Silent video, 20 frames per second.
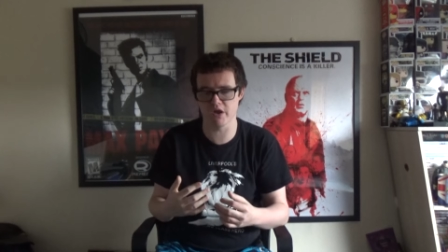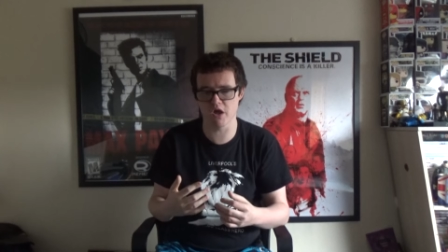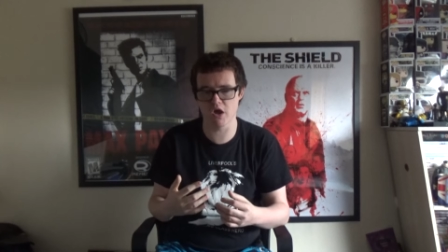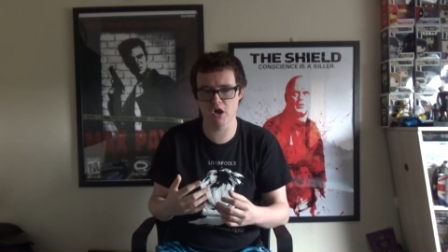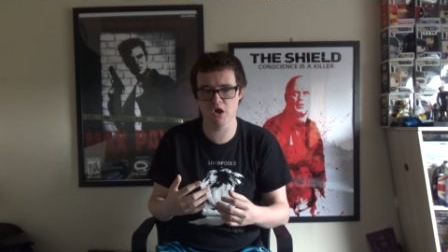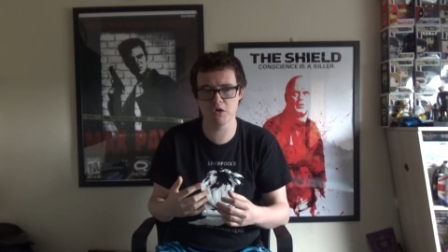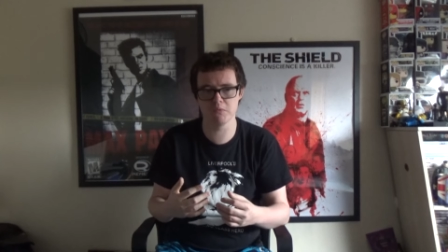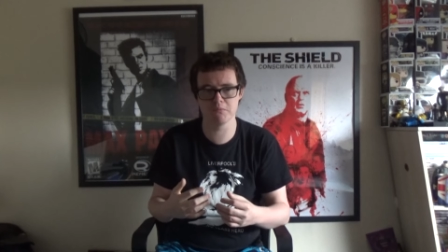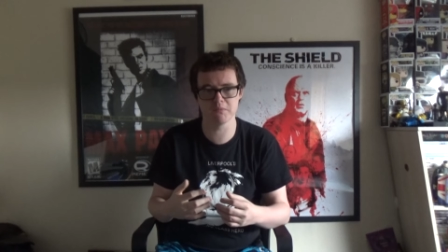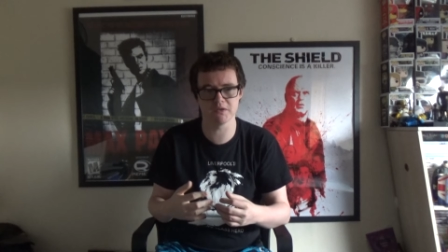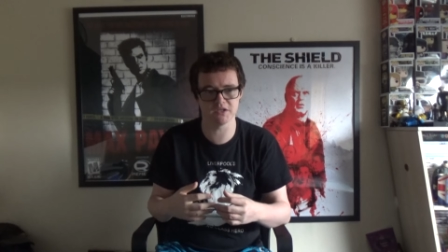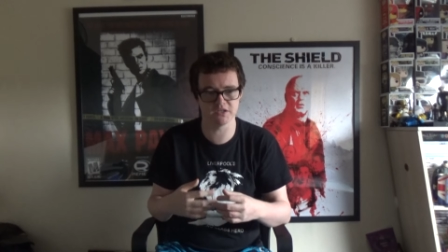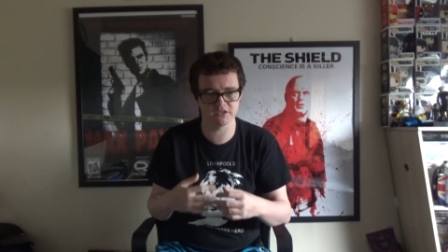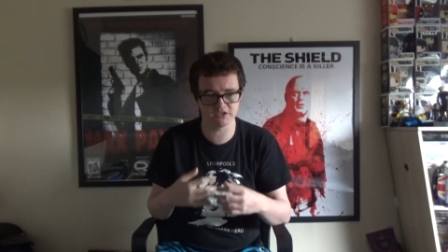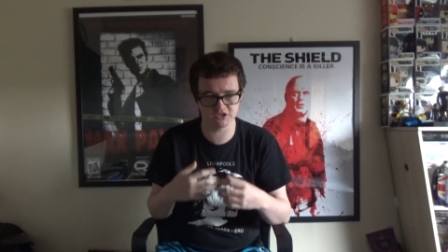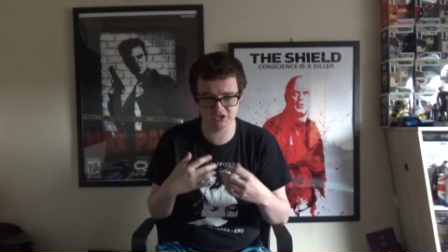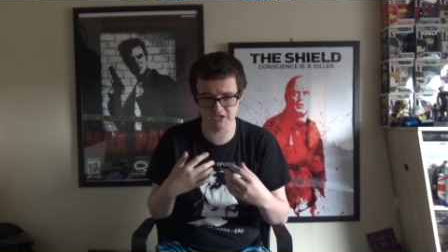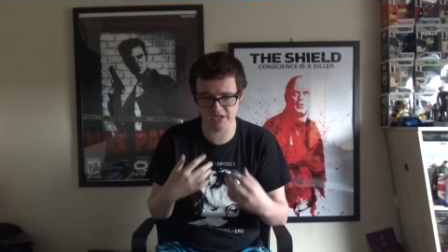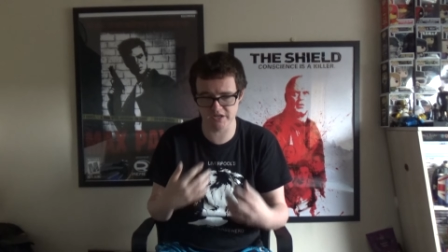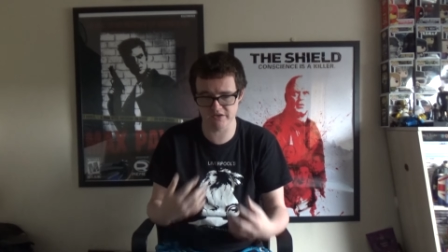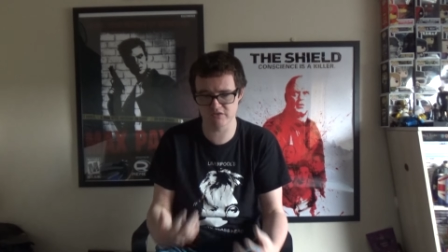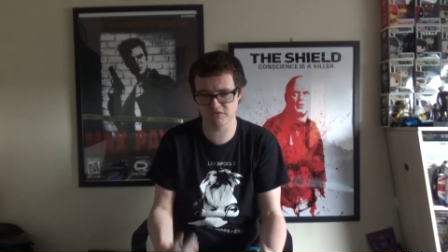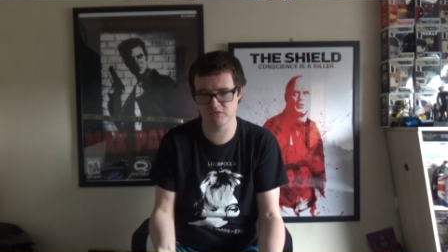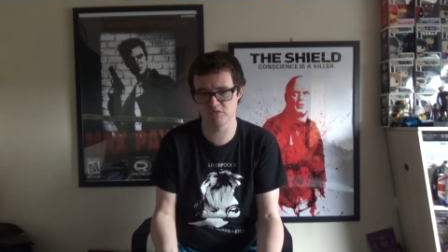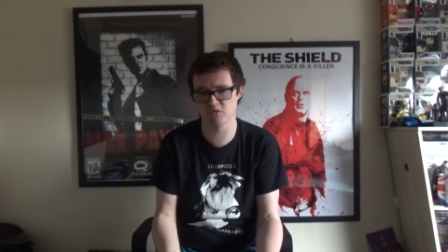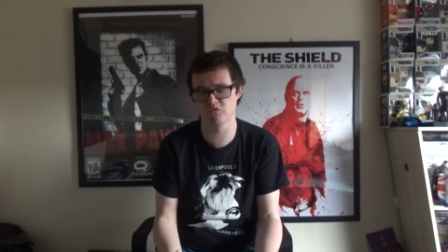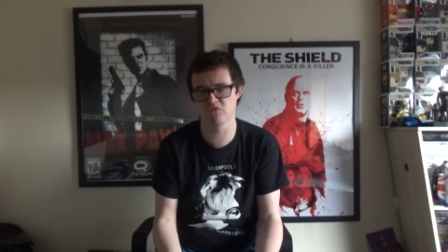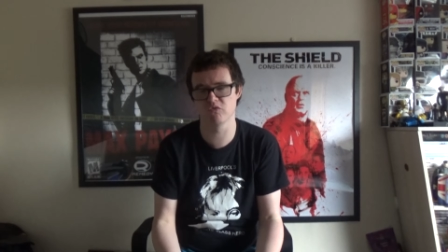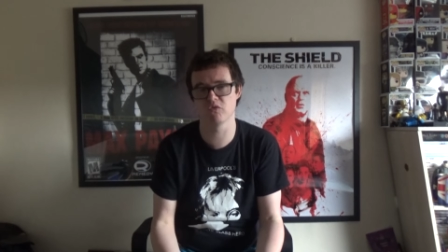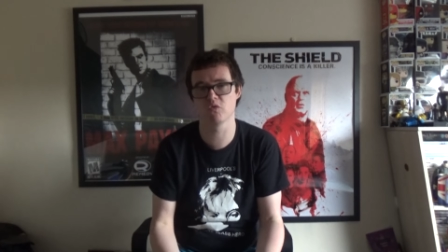home and she had
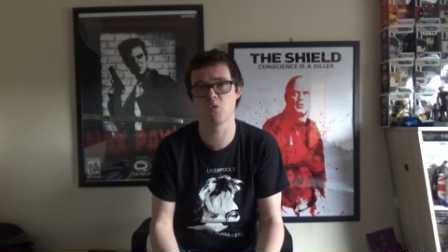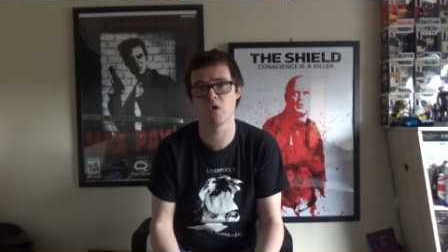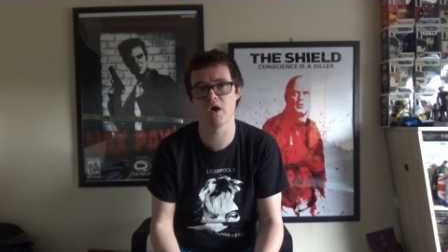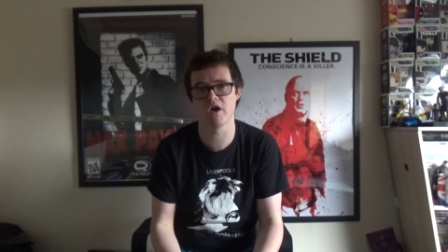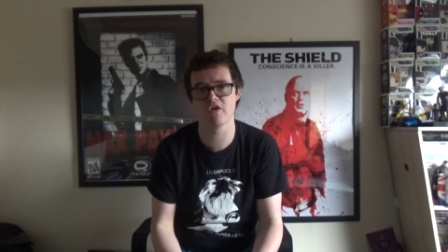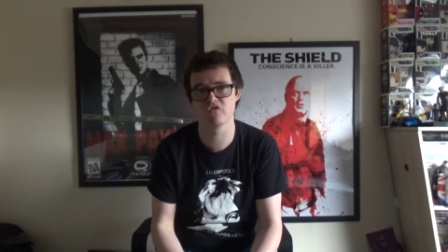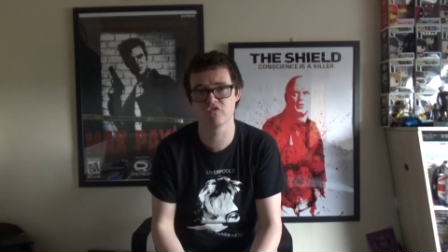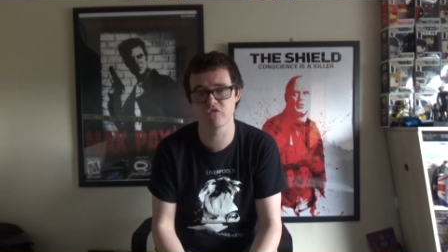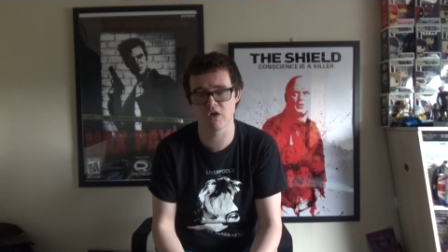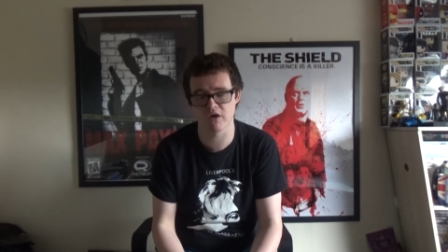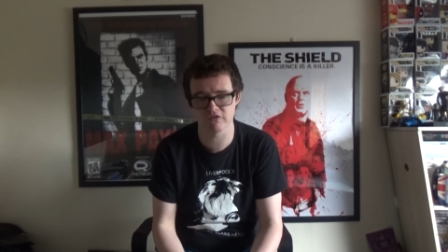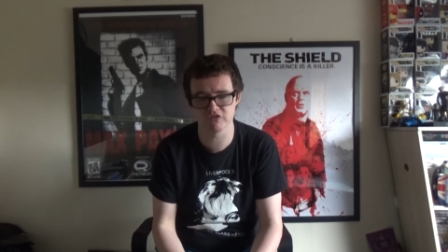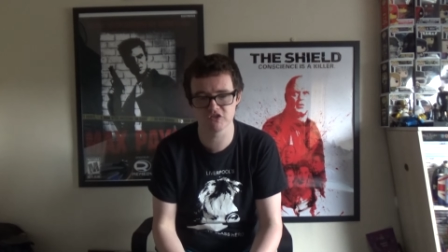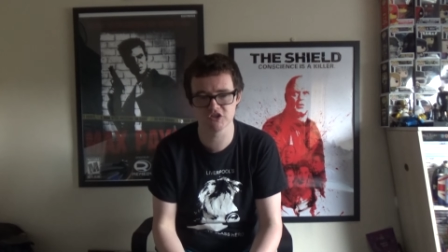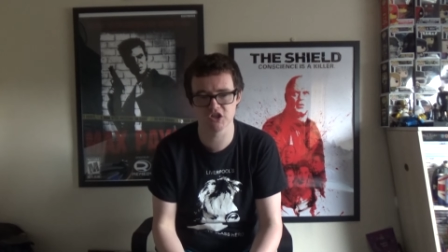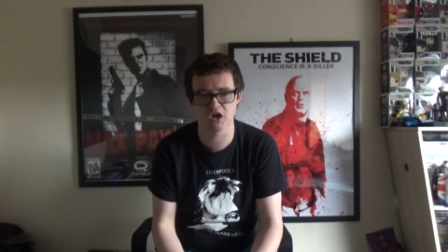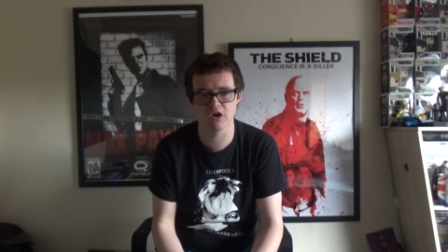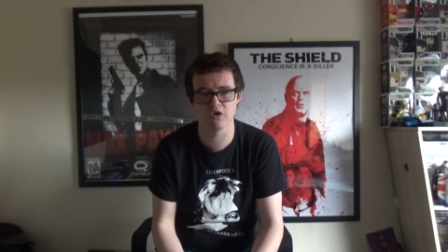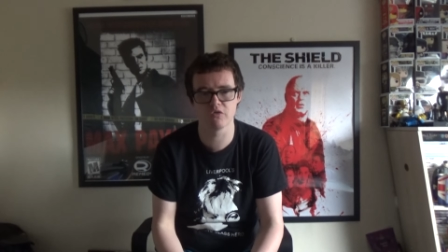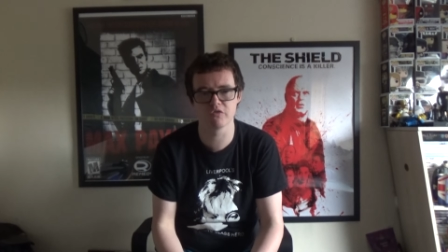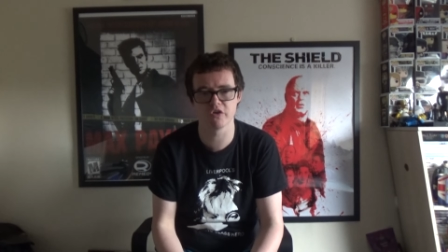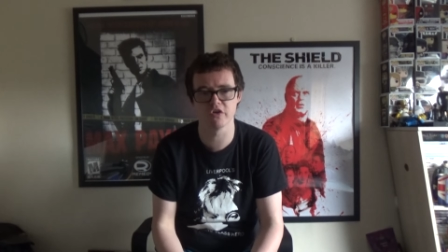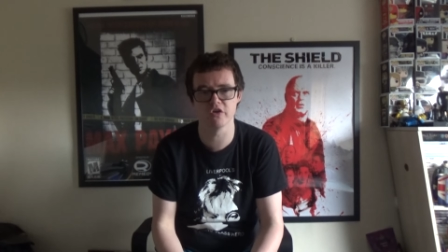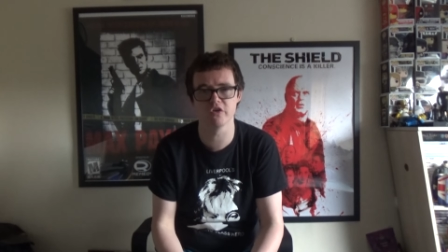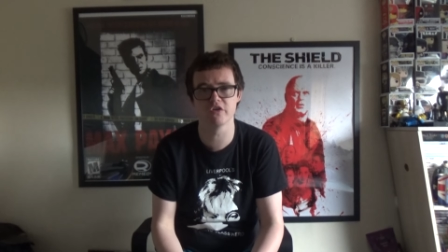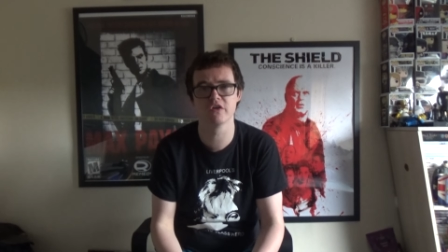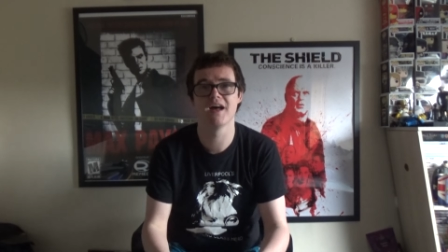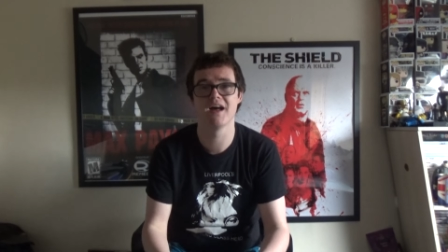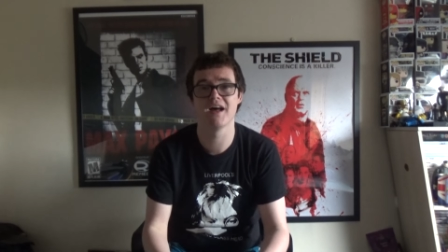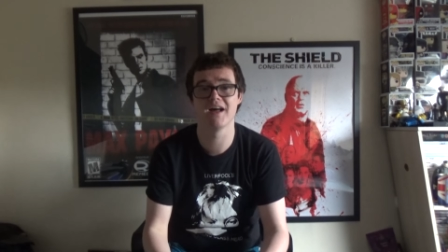the, quite a rough
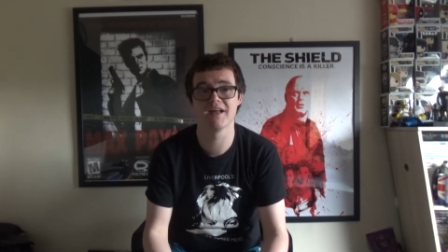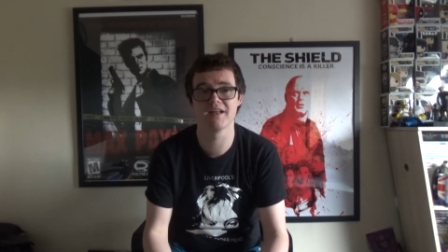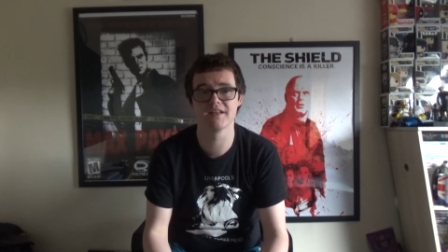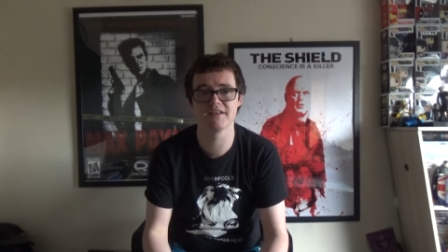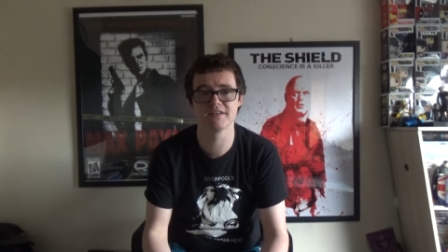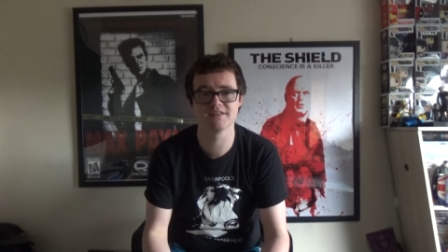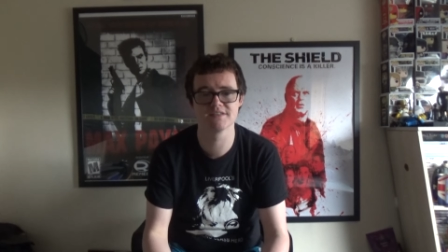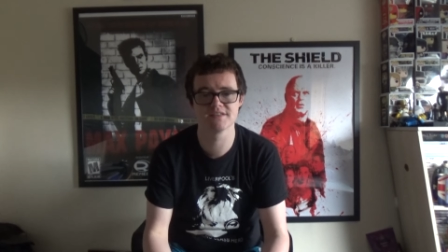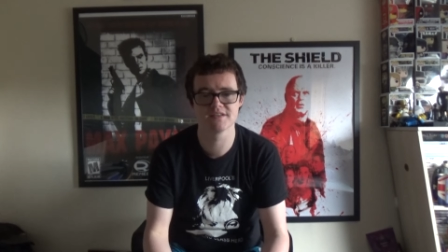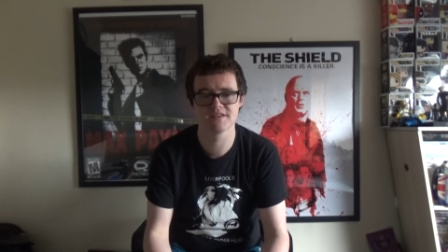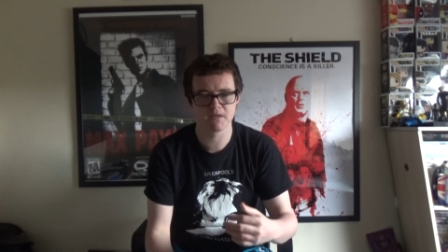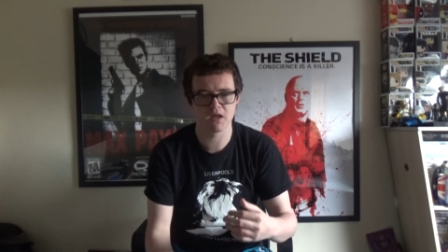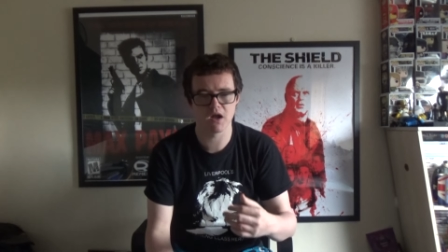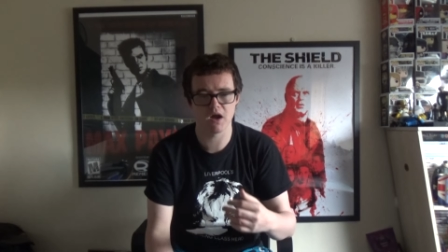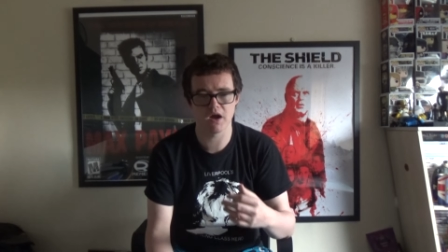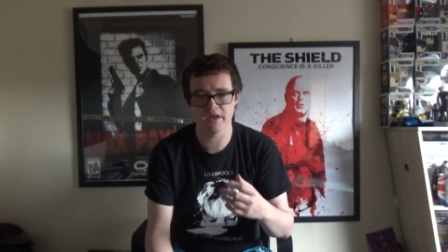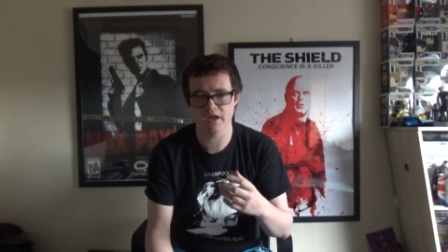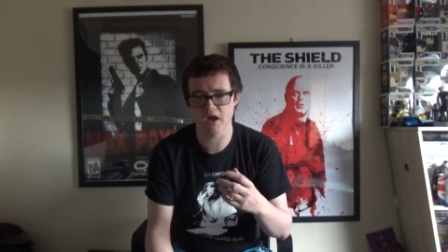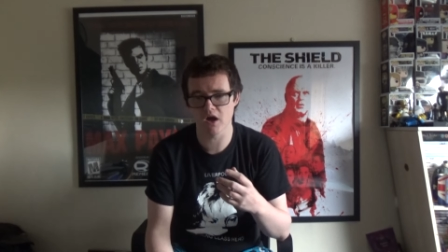childhood and I